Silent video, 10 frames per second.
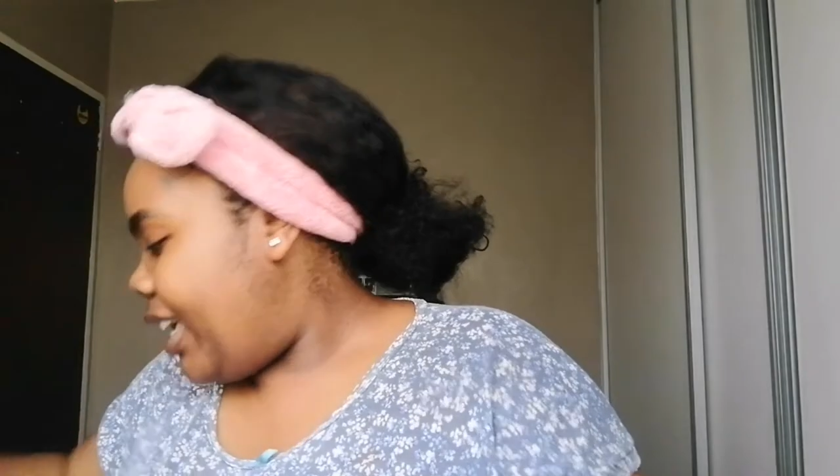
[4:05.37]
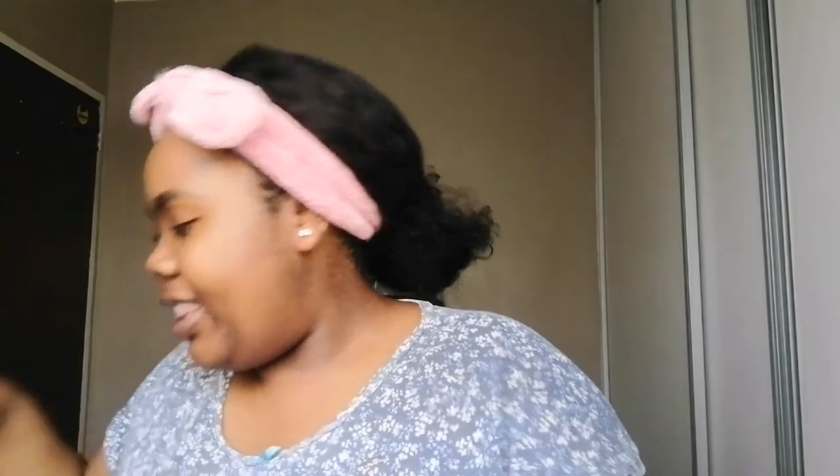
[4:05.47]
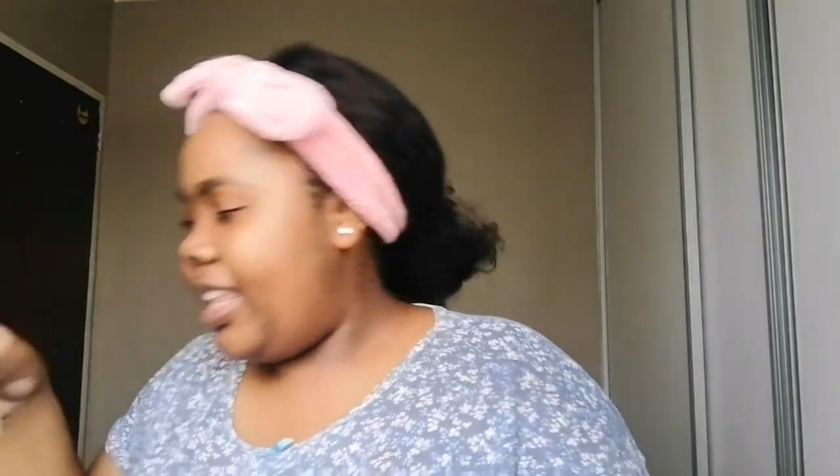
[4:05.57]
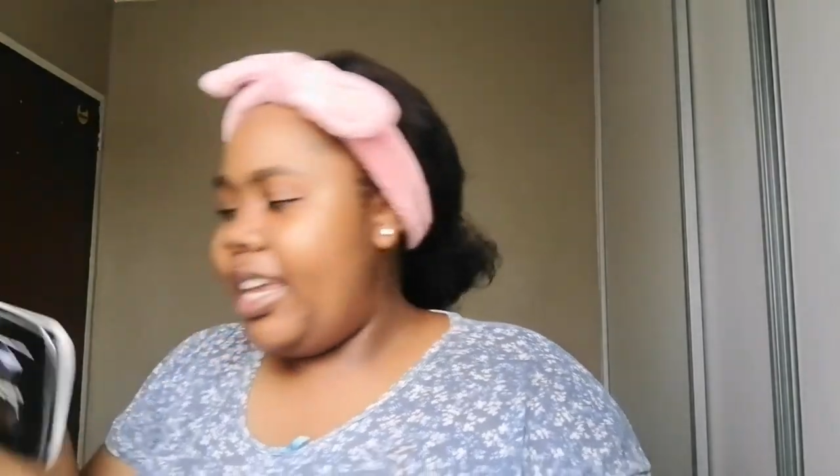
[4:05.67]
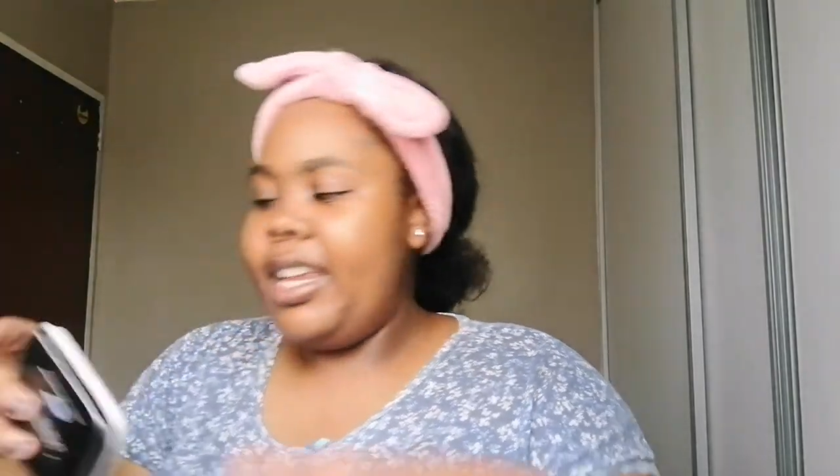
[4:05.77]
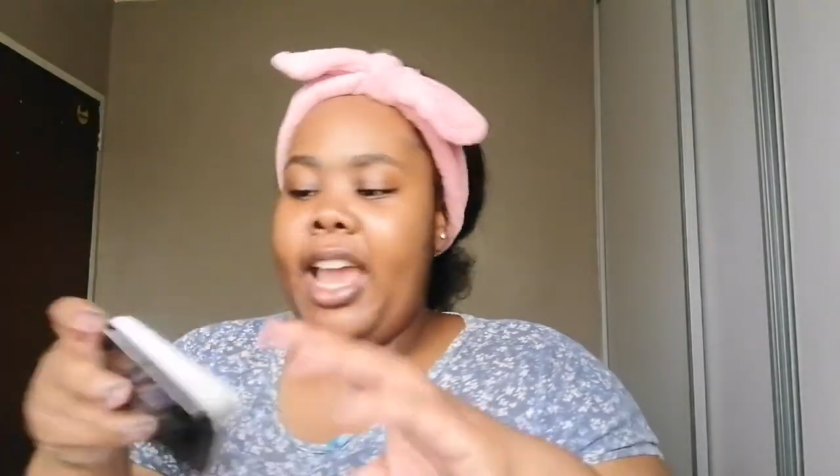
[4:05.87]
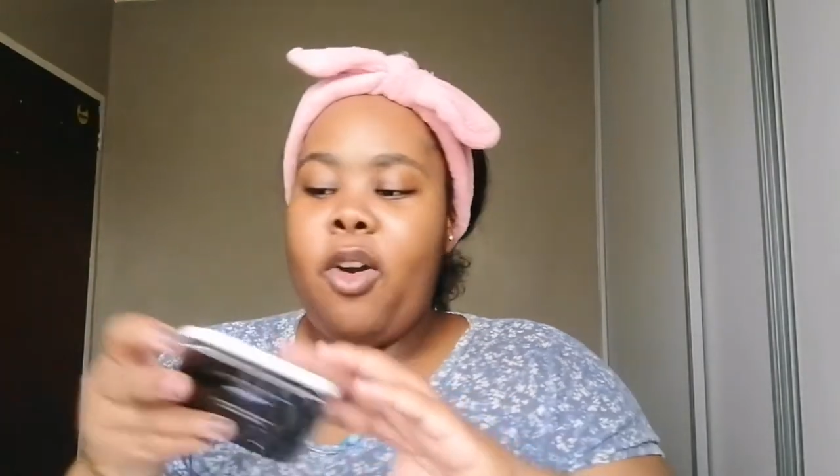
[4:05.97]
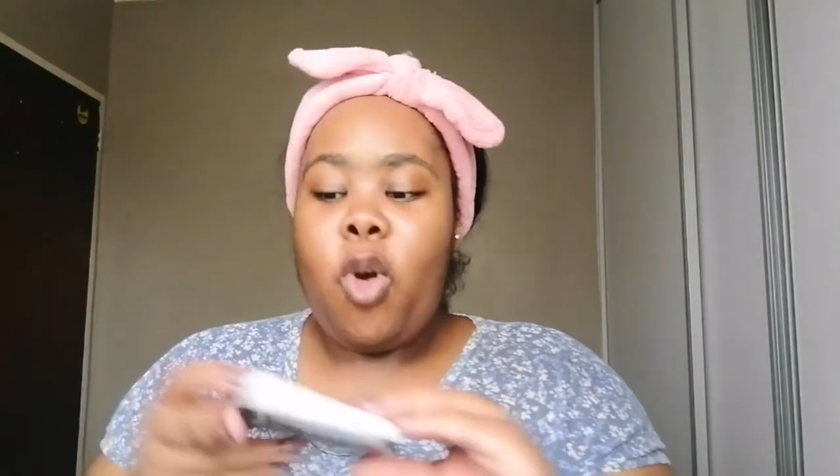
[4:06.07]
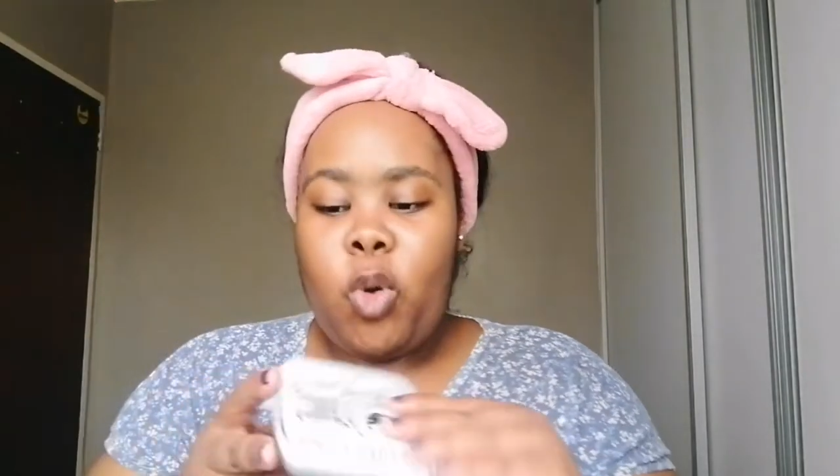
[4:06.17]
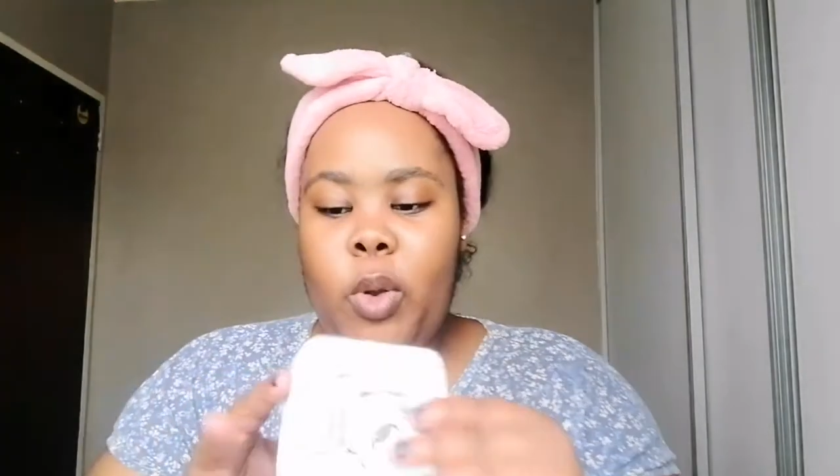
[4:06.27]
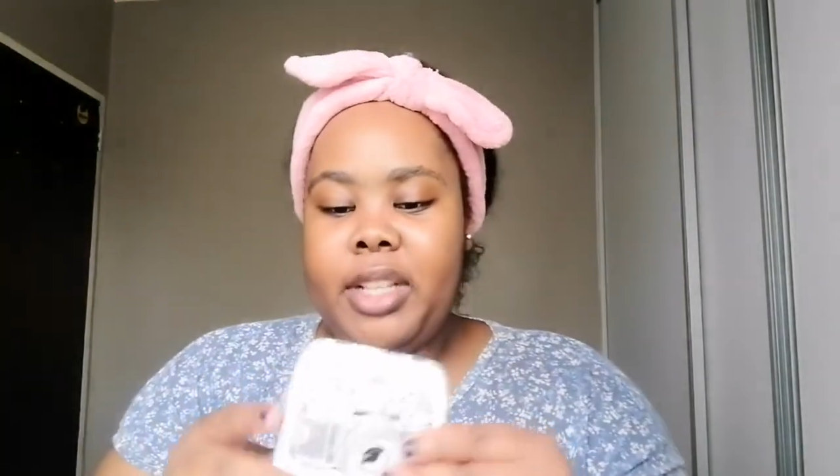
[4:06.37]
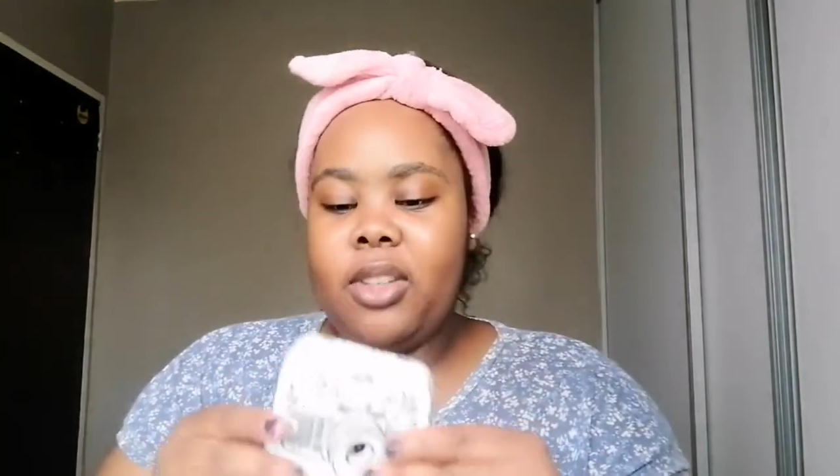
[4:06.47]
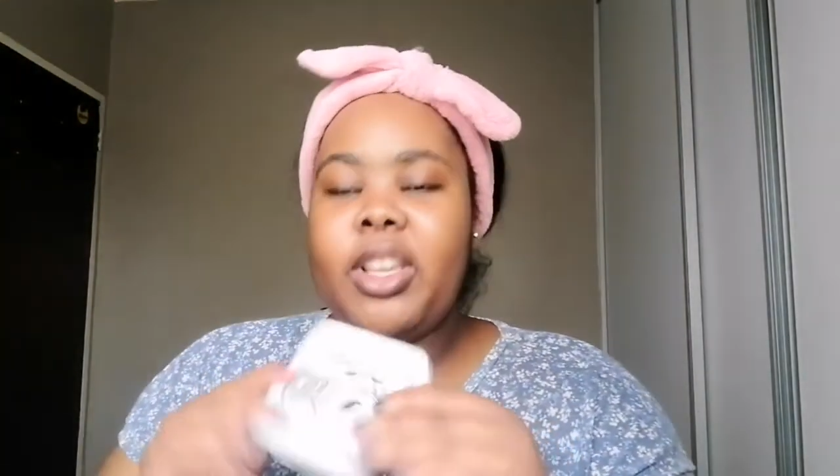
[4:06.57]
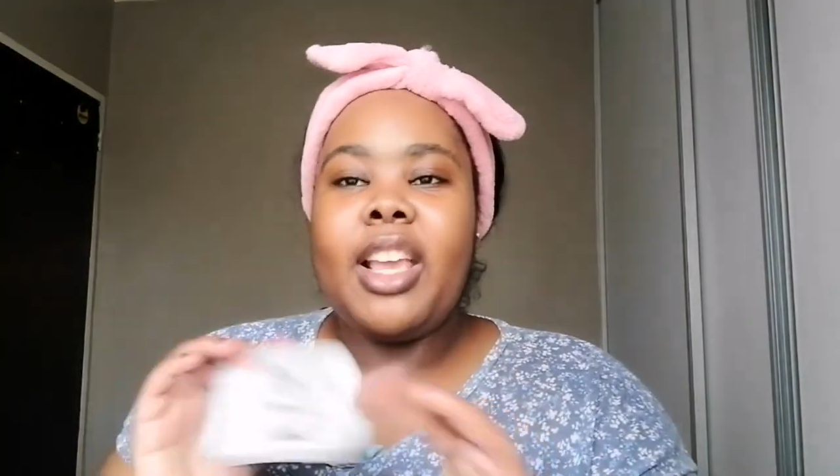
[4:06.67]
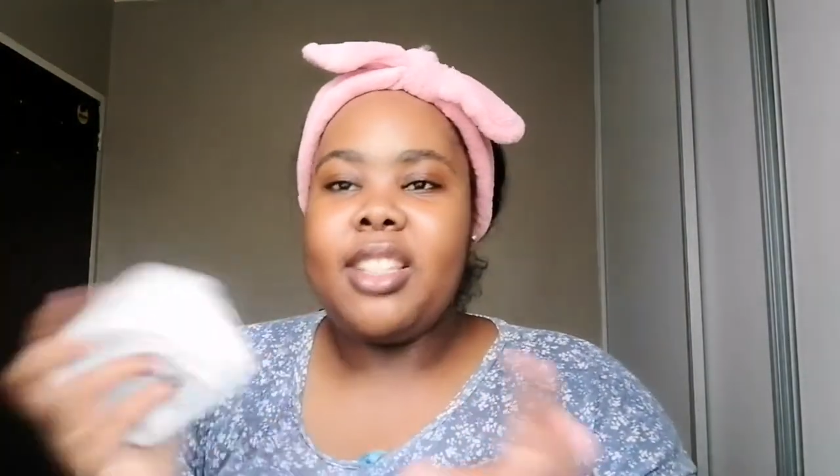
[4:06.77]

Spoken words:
And then I always, okay,